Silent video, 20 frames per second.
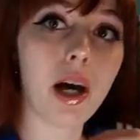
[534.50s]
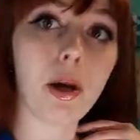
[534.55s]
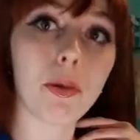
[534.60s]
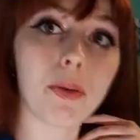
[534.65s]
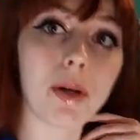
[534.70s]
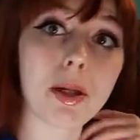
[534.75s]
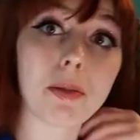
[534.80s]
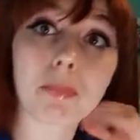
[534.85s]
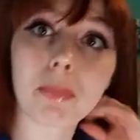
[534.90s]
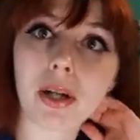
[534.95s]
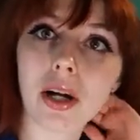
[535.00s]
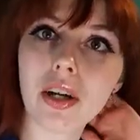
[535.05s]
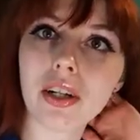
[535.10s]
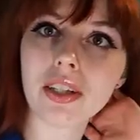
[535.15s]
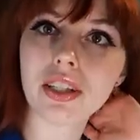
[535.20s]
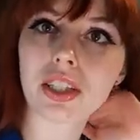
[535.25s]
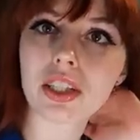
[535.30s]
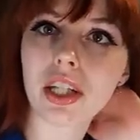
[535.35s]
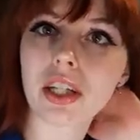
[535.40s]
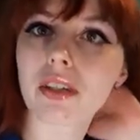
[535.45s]
a white bra
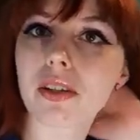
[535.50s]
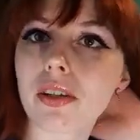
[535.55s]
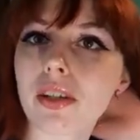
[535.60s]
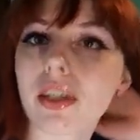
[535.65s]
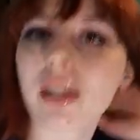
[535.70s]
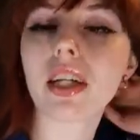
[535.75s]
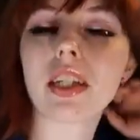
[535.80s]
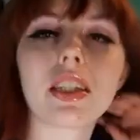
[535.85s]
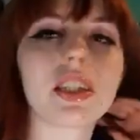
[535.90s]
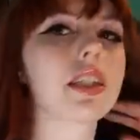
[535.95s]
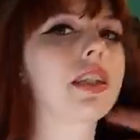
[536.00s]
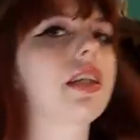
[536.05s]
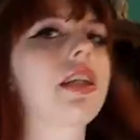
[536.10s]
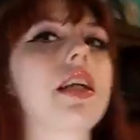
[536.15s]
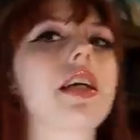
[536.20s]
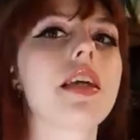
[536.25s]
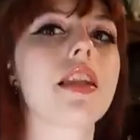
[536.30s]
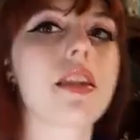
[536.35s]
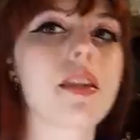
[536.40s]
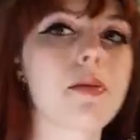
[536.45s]
in general
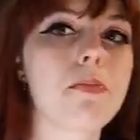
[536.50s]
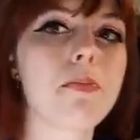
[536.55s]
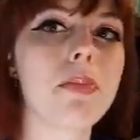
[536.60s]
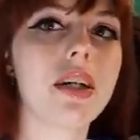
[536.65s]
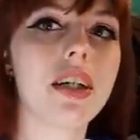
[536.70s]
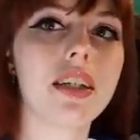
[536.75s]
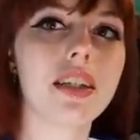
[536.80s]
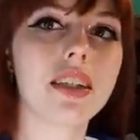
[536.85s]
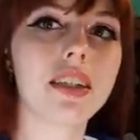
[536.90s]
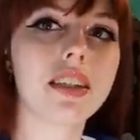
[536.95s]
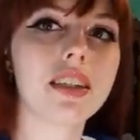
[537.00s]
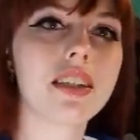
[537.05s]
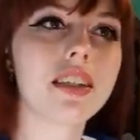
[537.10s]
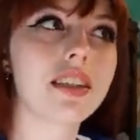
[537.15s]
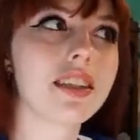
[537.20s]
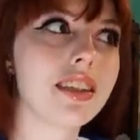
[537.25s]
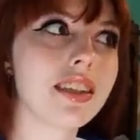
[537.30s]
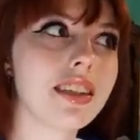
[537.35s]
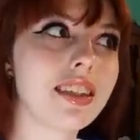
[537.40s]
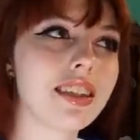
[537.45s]
underneath, but
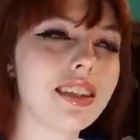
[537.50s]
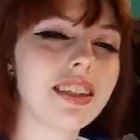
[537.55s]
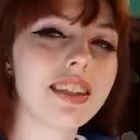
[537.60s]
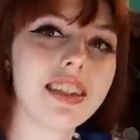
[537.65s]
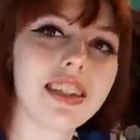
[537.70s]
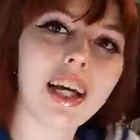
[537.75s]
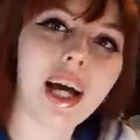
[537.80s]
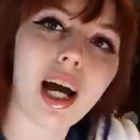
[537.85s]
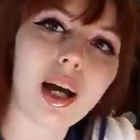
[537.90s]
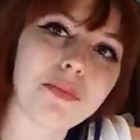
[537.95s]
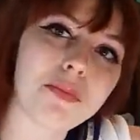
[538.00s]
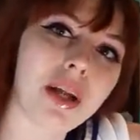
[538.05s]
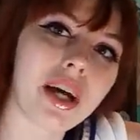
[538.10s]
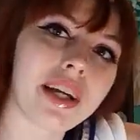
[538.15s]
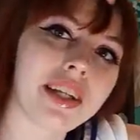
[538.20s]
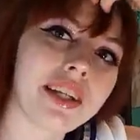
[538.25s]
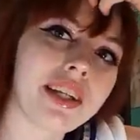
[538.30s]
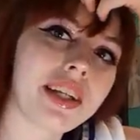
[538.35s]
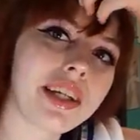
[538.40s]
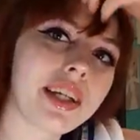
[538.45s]
I'm
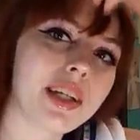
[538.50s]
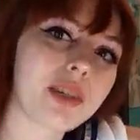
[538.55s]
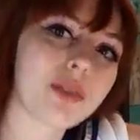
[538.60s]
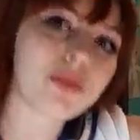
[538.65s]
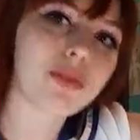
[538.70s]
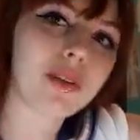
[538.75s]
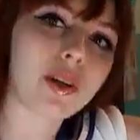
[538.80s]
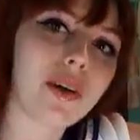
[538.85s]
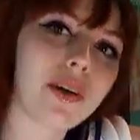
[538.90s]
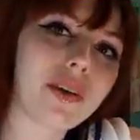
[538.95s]
not digging for